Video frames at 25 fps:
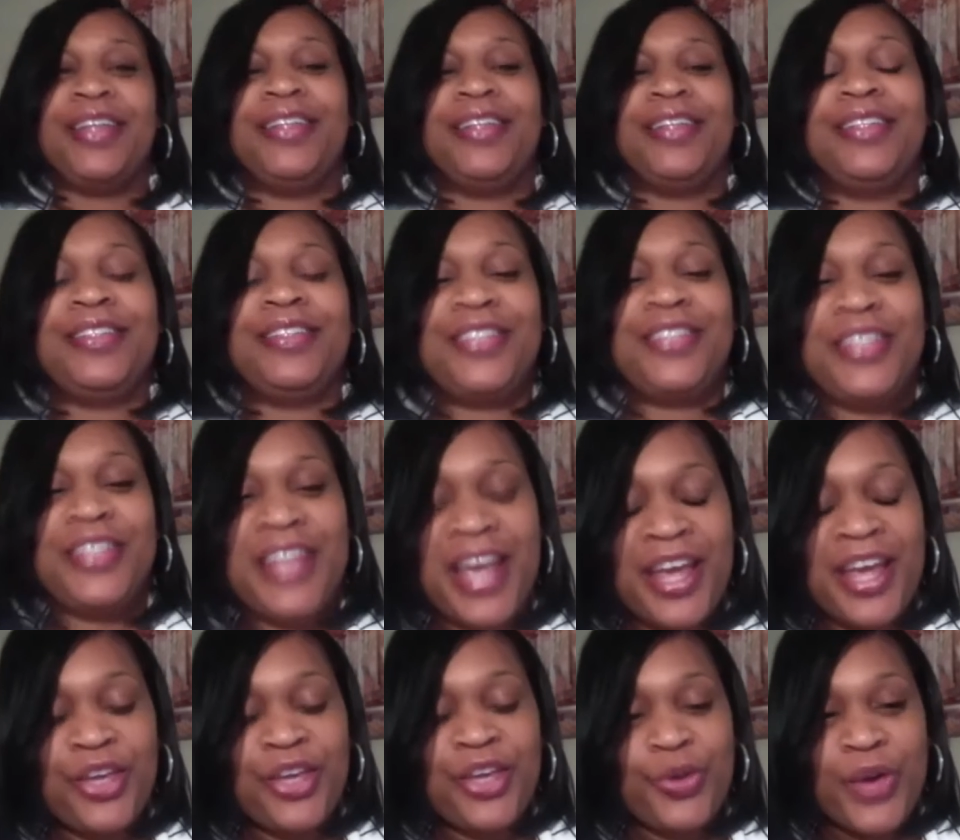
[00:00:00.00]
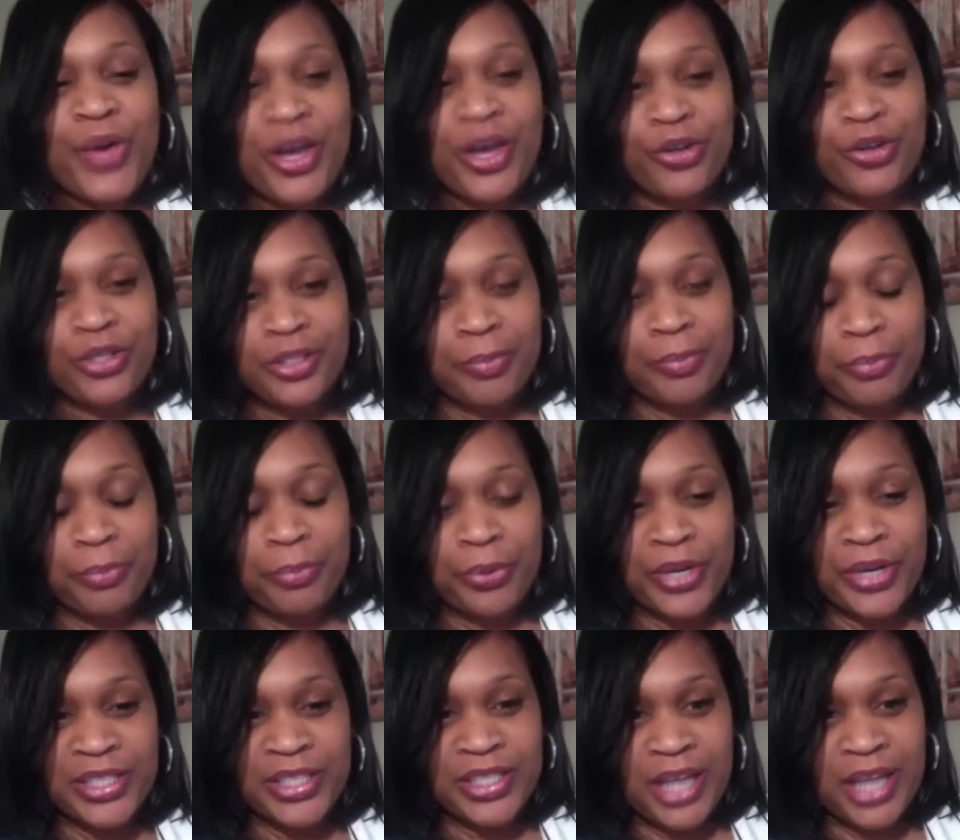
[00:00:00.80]
Today, you held a
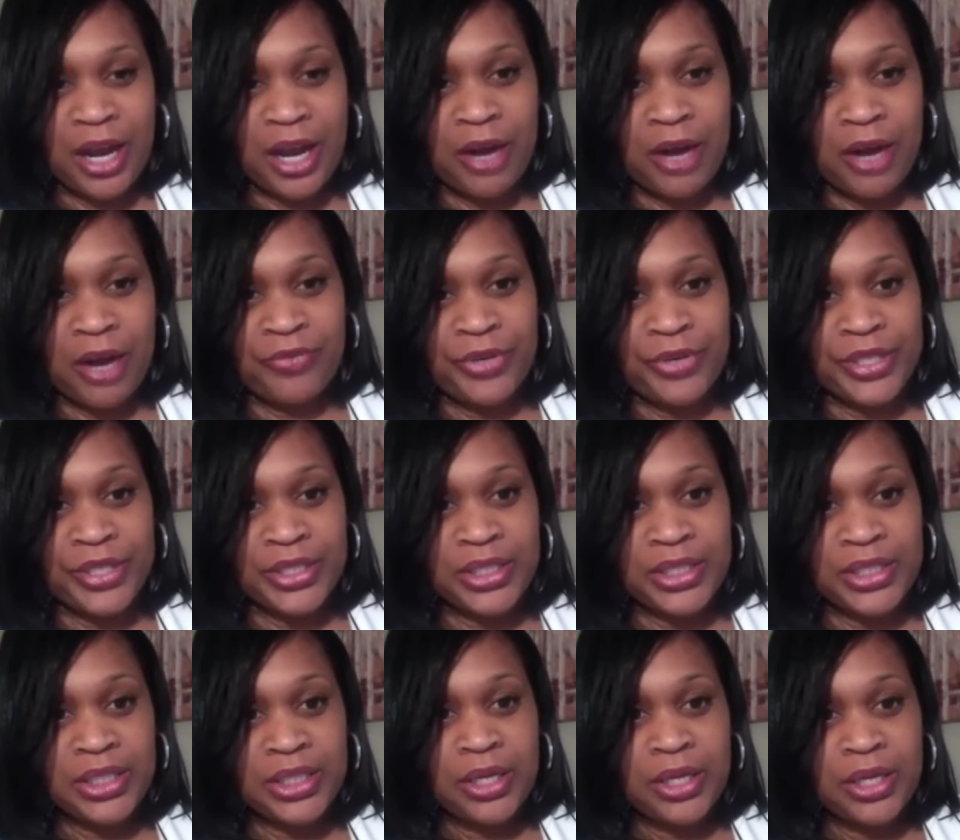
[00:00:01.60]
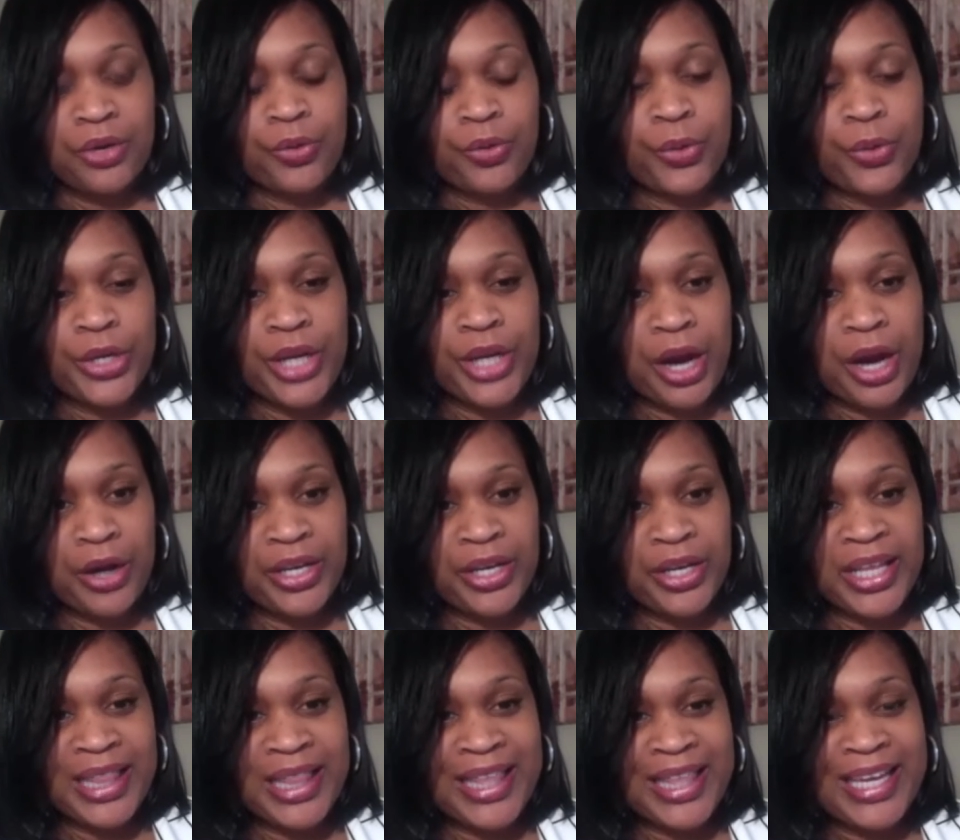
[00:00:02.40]
press conference
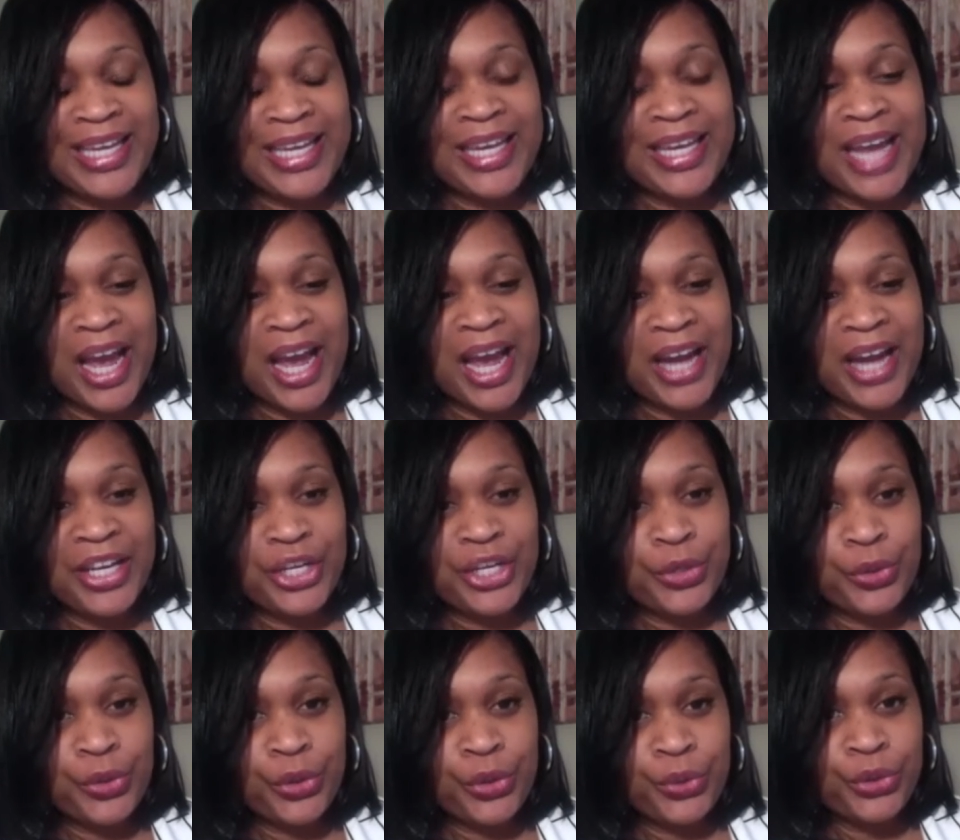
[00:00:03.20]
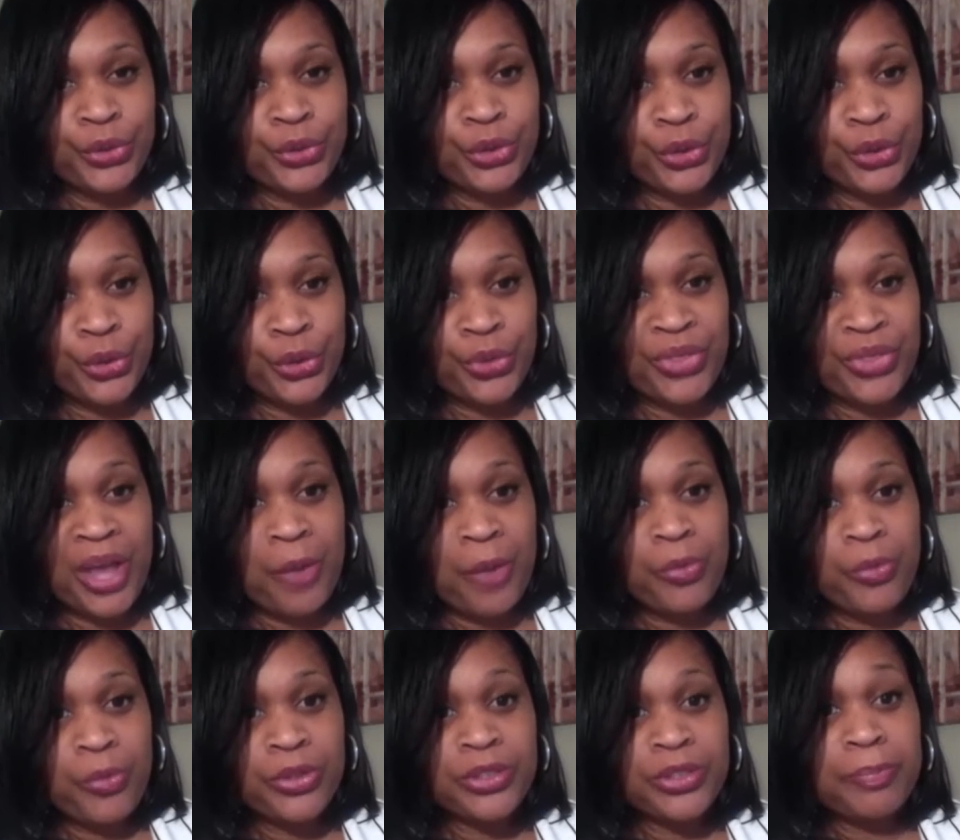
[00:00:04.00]
regarding the 9-year-old girl
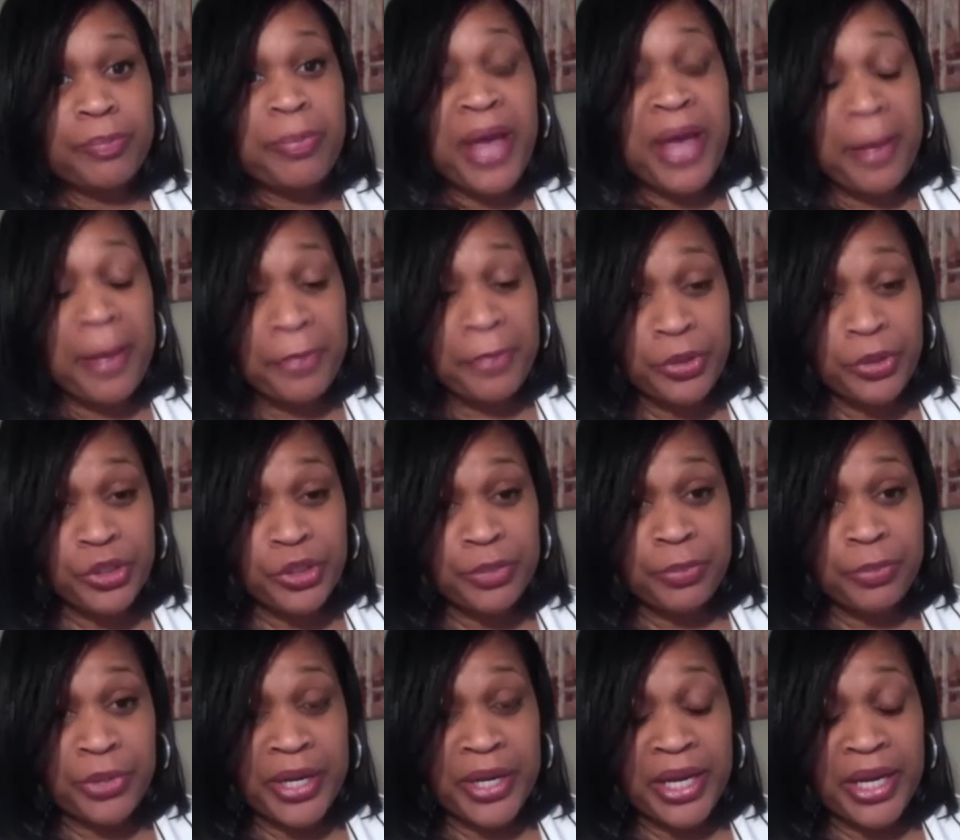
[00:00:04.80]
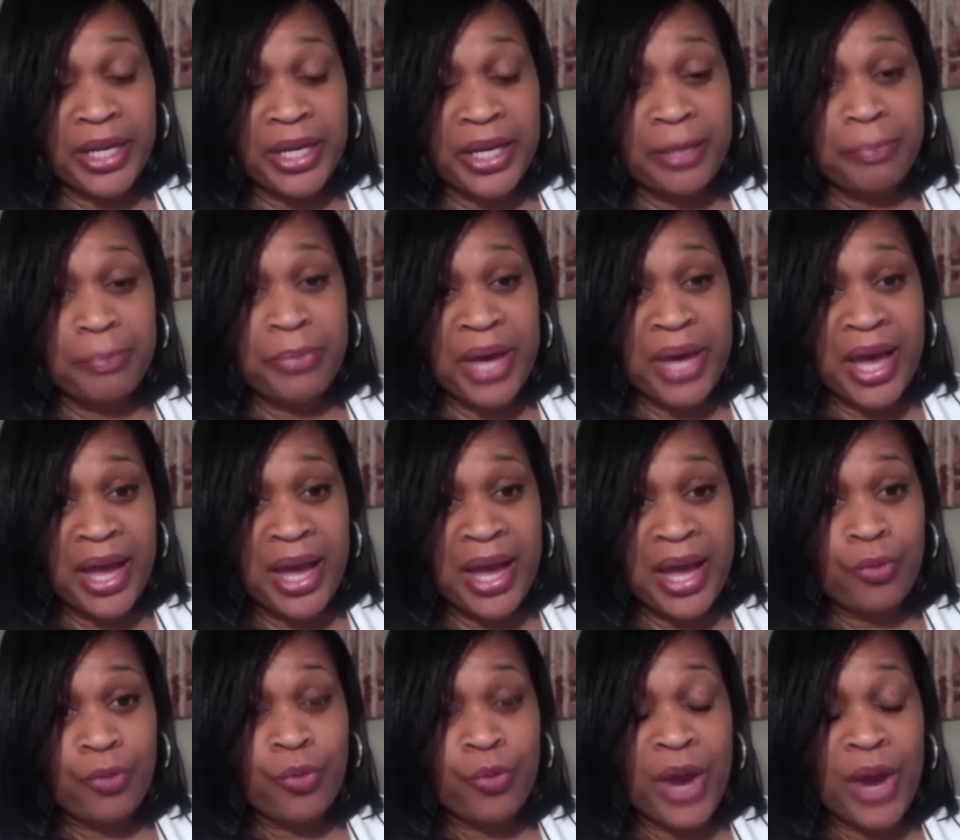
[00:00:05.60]
that was pepper sprayed
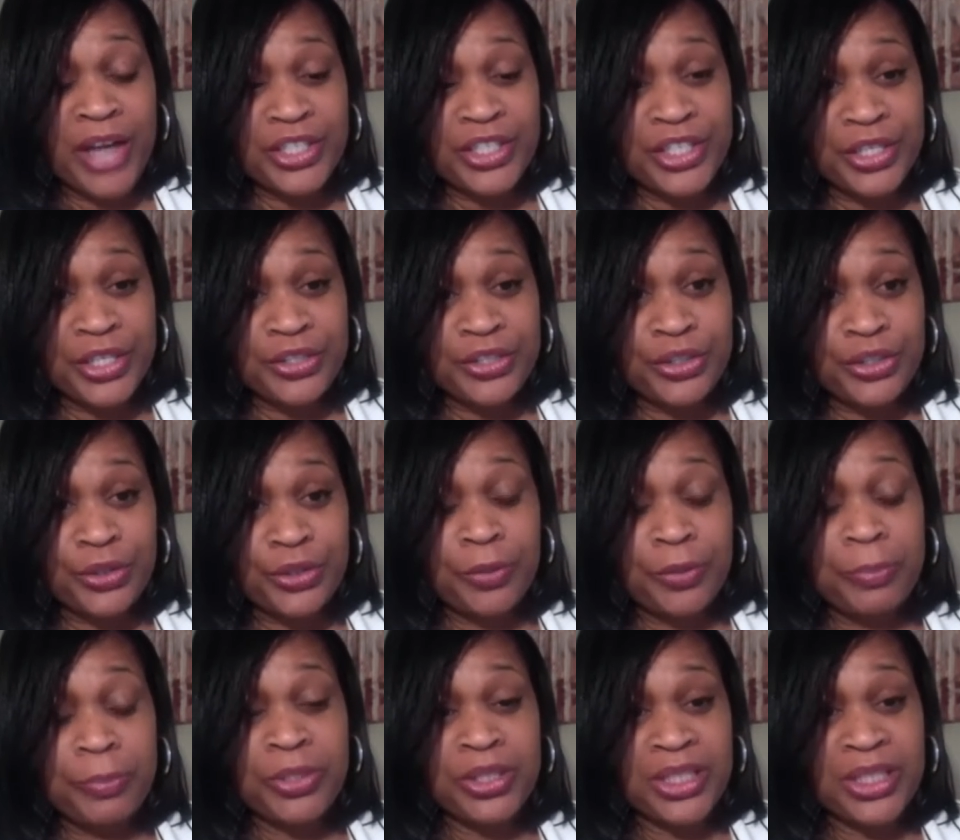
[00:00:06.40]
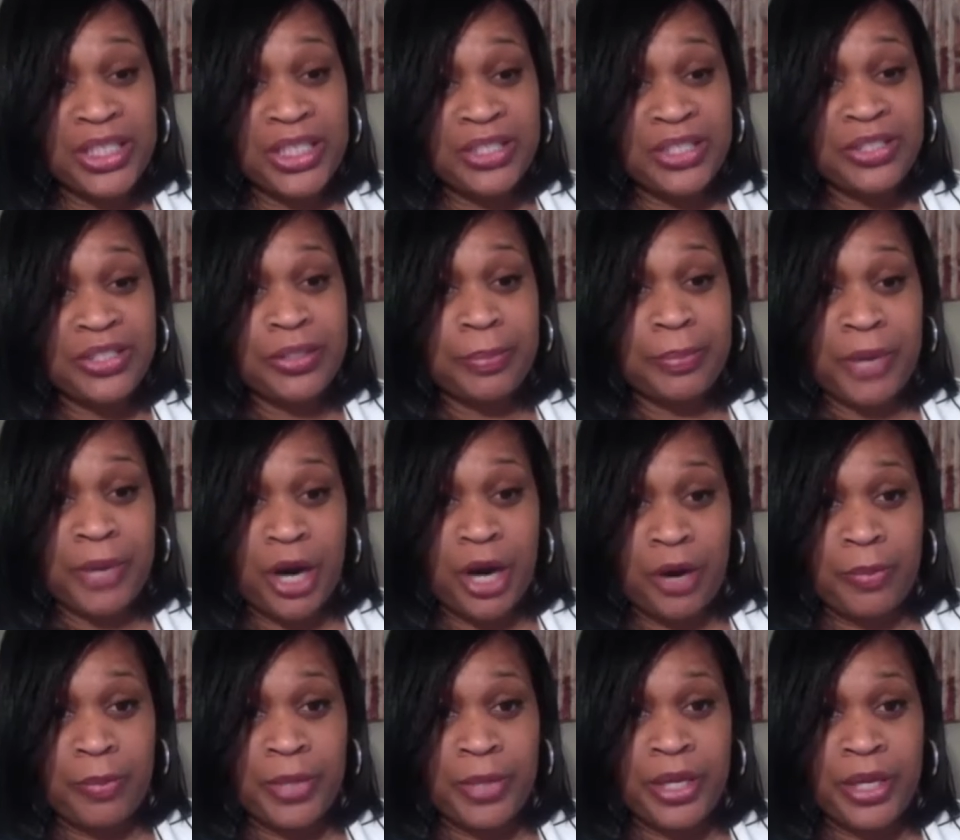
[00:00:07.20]
by Rochester Police
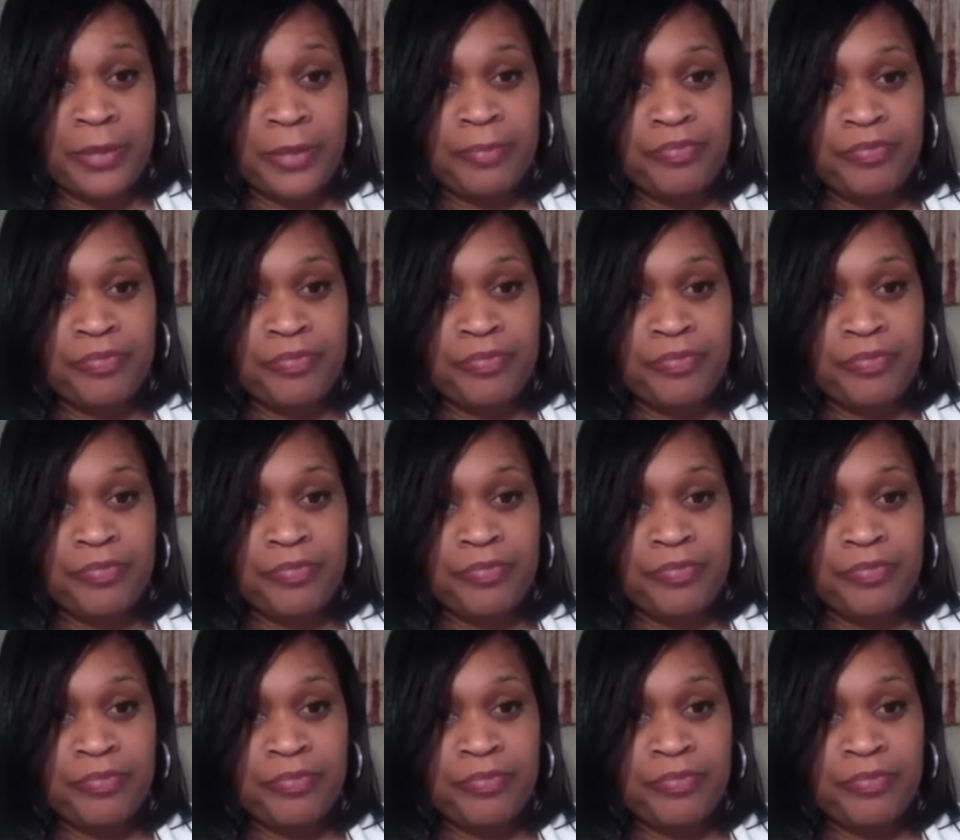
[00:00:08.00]
Department.